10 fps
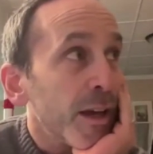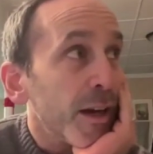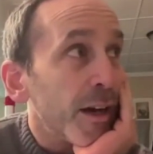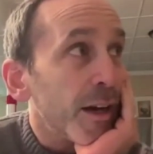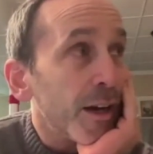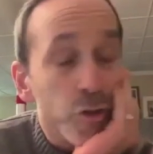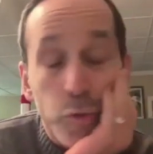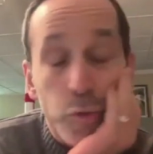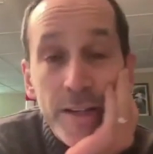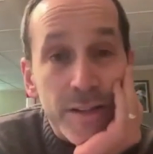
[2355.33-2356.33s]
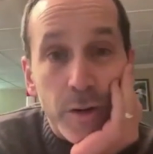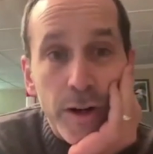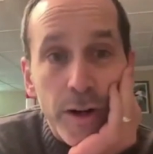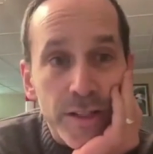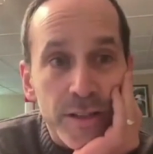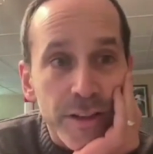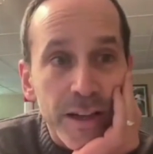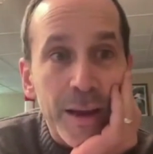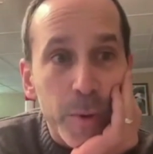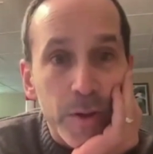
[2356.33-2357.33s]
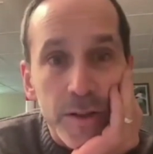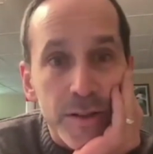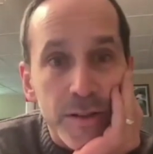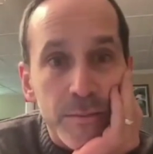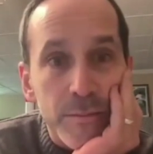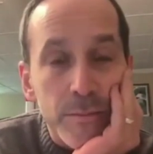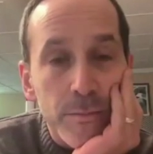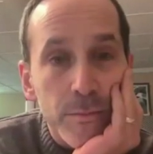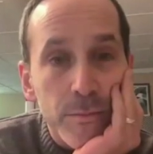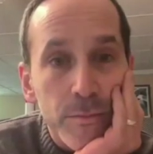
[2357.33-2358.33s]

address the crises of capitalism